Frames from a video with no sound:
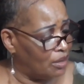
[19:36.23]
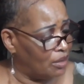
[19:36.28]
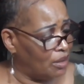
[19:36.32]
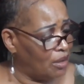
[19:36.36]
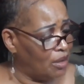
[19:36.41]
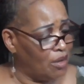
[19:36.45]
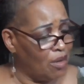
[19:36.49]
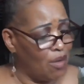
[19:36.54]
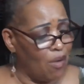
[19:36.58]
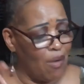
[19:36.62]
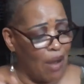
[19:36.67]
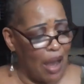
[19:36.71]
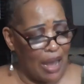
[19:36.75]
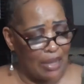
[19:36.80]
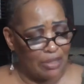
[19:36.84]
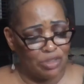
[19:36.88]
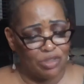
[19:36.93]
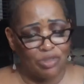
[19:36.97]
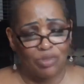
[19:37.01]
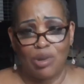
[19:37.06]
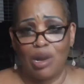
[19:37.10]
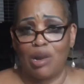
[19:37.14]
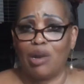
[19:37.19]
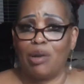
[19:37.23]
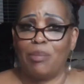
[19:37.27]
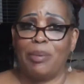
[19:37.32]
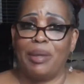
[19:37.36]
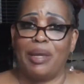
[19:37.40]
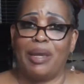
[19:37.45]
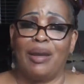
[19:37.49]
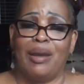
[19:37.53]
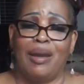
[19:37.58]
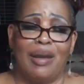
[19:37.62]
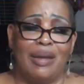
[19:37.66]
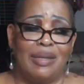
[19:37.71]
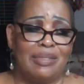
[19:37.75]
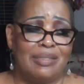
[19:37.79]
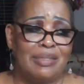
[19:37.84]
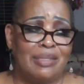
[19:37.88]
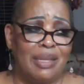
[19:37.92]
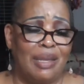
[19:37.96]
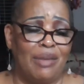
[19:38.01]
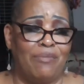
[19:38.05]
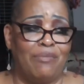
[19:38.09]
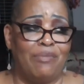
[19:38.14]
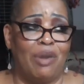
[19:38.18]
you know, I struggle
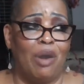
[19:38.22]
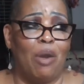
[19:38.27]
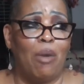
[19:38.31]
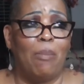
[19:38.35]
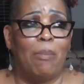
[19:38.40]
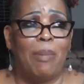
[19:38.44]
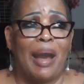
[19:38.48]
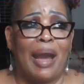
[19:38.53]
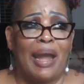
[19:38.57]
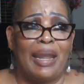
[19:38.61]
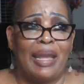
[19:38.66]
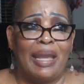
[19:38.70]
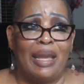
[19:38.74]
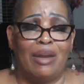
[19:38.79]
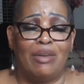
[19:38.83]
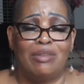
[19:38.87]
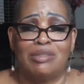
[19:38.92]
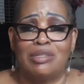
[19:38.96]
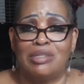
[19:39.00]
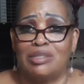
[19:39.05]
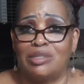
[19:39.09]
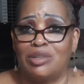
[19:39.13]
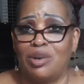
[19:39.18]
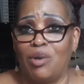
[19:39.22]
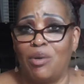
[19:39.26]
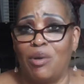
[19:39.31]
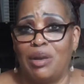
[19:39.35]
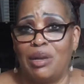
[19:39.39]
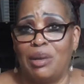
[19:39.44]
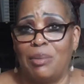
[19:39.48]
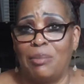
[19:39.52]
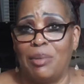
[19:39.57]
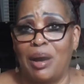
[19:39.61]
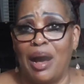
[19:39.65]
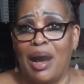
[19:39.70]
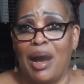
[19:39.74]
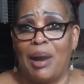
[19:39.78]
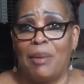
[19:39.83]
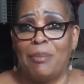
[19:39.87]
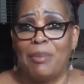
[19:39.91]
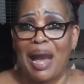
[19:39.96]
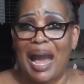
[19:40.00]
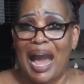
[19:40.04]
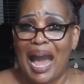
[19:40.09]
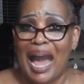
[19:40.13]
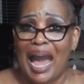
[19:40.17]
because if nobody else is going to
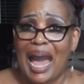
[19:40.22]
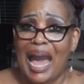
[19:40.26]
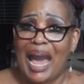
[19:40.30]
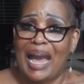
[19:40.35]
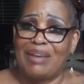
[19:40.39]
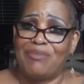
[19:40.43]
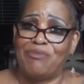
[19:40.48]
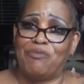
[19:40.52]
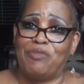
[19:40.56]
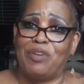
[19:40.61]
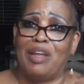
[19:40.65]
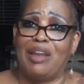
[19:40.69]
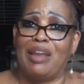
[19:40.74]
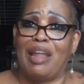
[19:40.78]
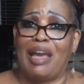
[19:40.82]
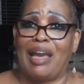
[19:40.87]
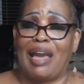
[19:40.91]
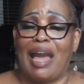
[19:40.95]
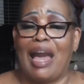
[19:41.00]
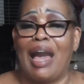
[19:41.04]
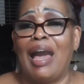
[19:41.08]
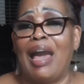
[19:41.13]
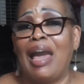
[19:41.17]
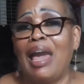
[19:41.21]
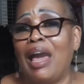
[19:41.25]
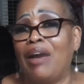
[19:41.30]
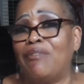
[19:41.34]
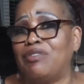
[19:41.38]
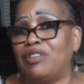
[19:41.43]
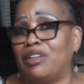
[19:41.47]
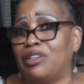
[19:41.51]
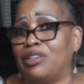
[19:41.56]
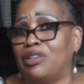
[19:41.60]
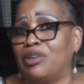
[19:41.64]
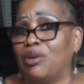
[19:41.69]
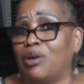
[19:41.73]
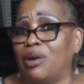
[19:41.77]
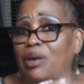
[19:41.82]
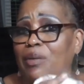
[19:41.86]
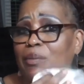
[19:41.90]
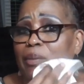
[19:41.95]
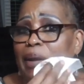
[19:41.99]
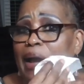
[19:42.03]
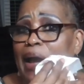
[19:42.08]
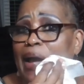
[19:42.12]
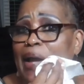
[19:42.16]
mom, I feel like I have to do
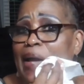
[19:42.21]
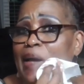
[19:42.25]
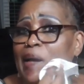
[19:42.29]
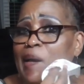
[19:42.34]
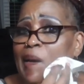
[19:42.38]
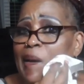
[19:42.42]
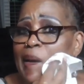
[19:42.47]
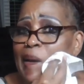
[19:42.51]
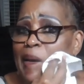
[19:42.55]
it, right?